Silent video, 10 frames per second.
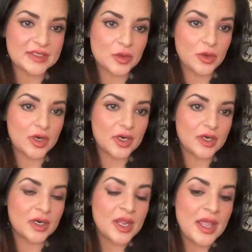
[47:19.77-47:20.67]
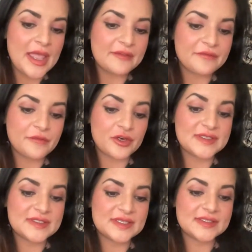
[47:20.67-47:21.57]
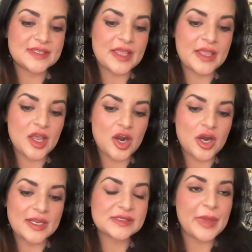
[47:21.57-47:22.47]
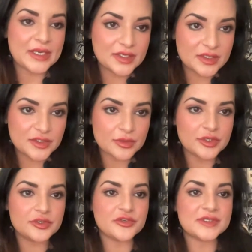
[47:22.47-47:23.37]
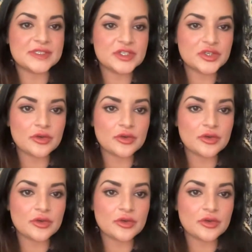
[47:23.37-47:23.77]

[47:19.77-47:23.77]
Or if, for instance, they are expanding into a new jurisdiction,